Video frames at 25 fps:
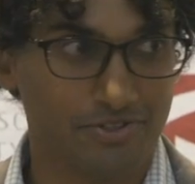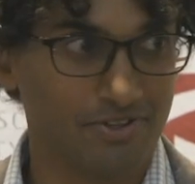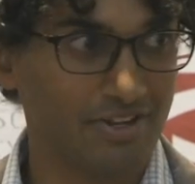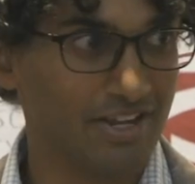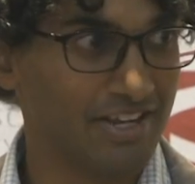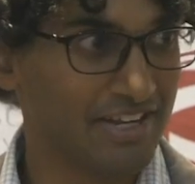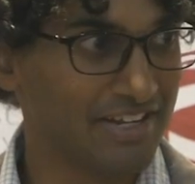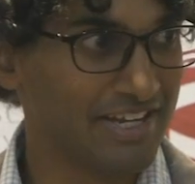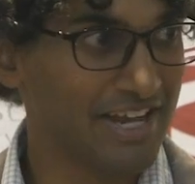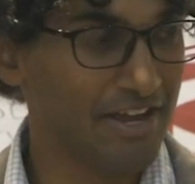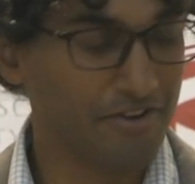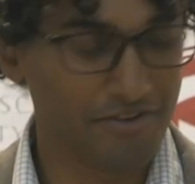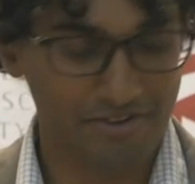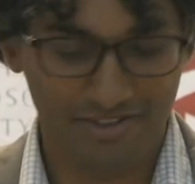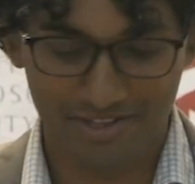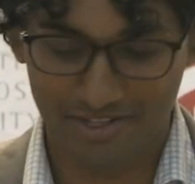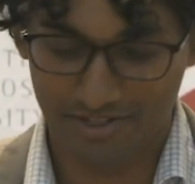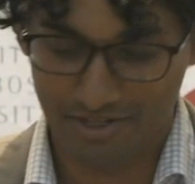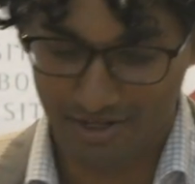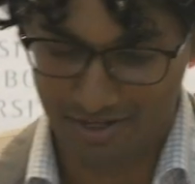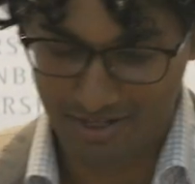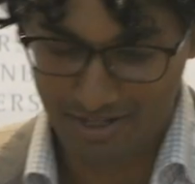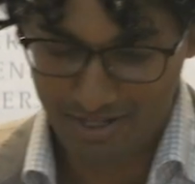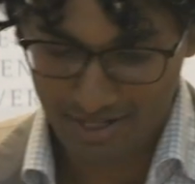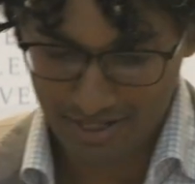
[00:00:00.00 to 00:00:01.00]
encounter
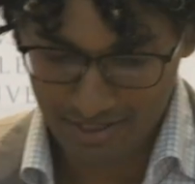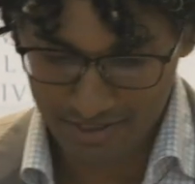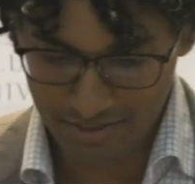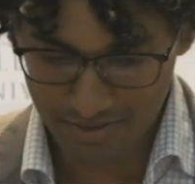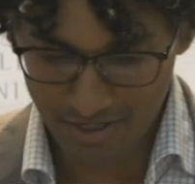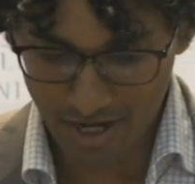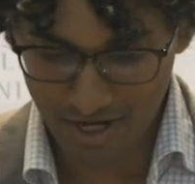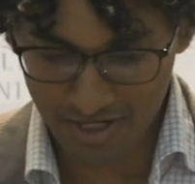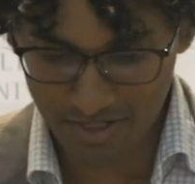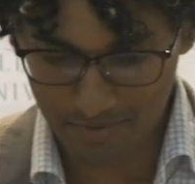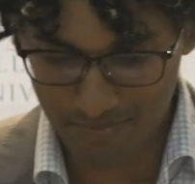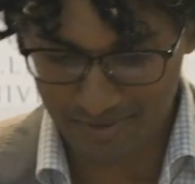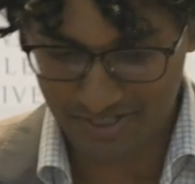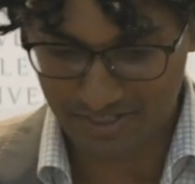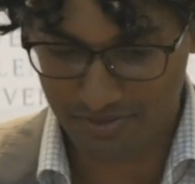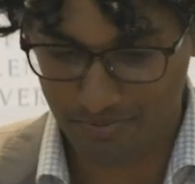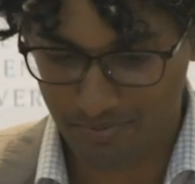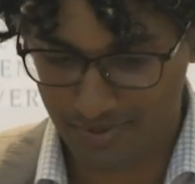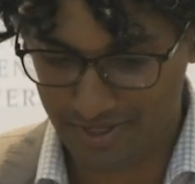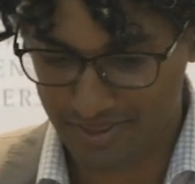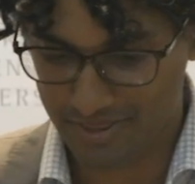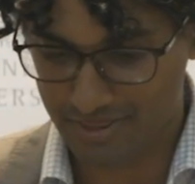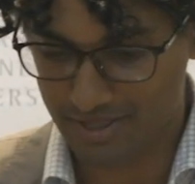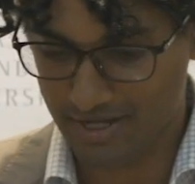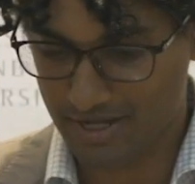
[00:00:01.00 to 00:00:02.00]
in the documents
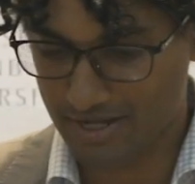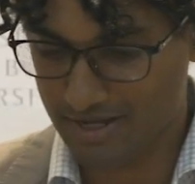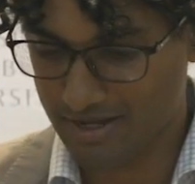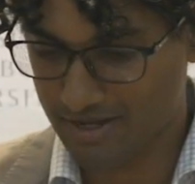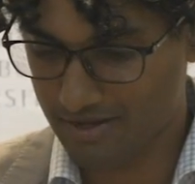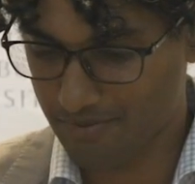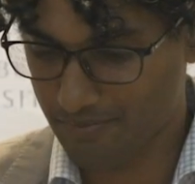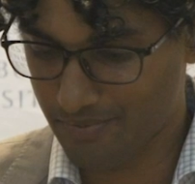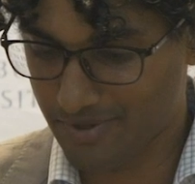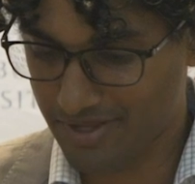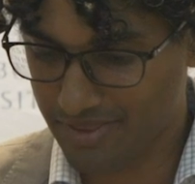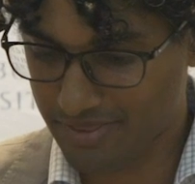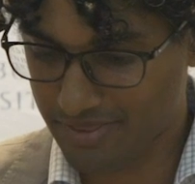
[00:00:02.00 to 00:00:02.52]
with the